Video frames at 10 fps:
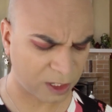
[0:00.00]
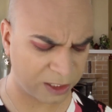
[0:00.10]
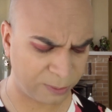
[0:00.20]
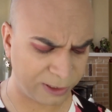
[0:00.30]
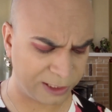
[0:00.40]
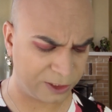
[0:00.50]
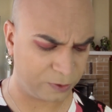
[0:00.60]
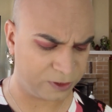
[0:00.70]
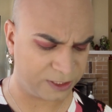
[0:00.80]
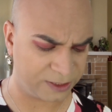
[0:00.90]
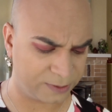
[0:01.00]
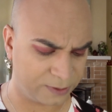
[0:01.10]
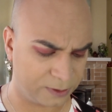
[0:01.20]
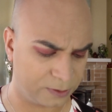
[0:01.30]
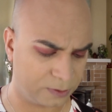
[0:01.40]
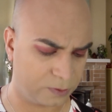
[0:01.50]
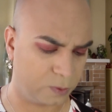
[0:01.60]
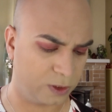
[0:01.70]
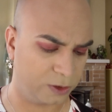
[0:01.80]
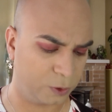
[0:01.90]
I typically use this
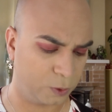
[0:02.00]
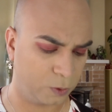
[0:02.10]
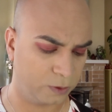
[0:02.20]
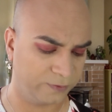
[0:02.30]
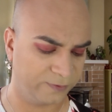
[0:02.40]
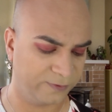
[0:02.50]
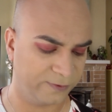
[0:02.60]
one called